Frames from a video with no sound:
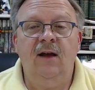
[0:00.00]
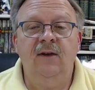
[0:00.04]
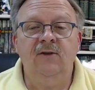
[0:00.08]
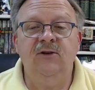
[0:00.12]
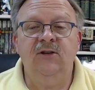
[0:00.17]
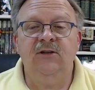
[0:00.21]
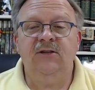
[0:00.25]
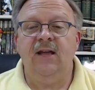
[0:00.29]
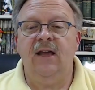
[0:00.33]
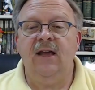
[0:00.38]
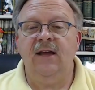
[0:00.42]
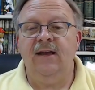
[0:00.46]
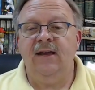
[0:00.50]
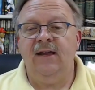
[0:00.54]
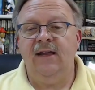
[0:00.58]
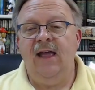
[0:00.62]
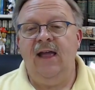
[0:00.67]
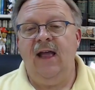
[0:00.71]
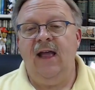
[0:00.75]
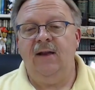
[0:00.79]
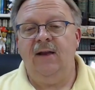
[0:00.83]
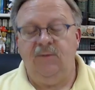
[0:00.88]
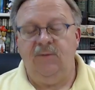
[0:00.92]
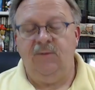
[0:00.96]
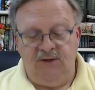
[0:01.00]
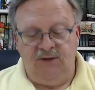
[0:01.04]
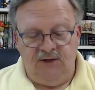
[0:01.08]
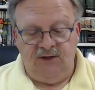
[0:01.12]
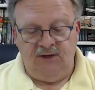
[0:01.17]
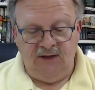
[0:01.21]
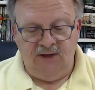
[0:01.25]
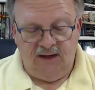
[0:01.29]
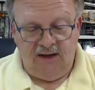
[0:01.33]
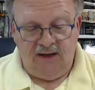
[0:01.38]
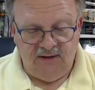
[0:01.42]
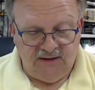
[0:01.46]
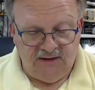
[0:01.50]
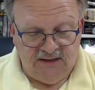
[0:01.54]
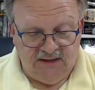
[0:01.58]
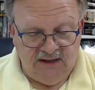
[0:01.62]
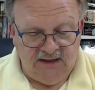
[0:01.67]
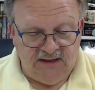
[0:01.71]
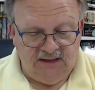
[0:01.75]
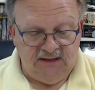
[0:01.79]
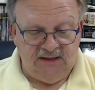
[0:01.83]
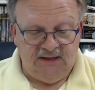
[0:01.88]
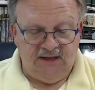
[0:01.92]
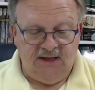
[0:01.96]
Just like it had with the judges.
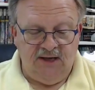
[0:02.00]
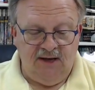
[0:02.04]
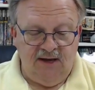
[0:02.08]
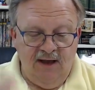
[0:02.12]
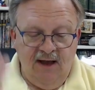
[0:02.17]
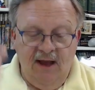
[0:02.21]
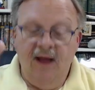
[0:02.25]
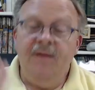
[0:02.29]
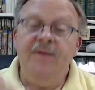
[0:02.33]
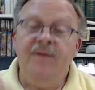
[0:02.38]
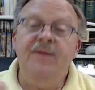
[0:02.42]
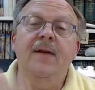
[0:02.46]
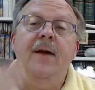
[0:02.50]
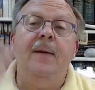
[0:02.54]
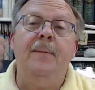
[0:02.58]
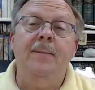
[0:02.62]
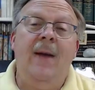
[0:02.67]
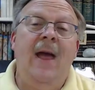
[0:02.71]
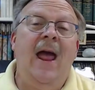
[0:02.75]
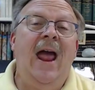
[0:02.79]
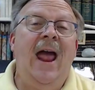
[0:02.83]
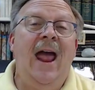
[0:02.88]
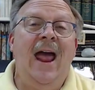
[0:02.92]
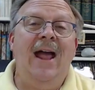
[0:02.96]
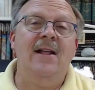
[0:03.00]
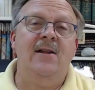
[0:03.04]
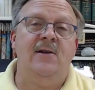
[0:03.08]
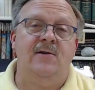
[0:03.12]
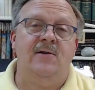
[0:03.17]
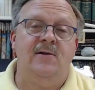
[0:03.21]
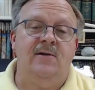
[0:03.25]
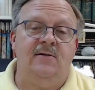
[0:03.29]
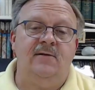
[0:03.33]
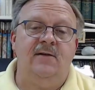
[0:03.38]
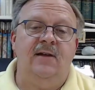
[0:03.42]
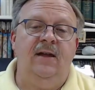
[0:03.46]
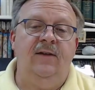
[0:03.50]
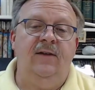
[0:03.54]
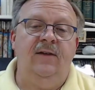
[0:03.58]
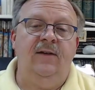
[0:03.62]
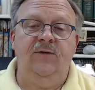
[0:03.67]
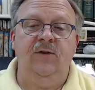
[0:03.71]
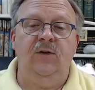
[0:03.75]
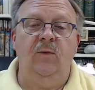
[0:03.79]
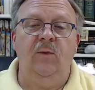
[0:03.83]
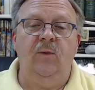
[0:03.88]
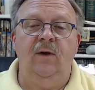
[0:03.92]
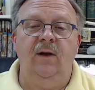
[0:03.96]
This is the pattern, if
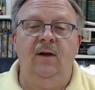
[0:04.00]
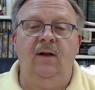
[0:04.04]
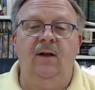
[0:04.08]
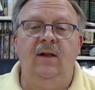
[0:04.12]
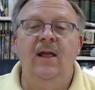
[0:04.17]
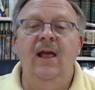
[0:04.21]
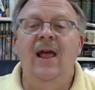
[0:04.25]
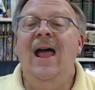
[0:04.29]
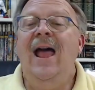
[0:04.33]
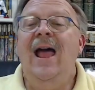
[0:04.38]
you will.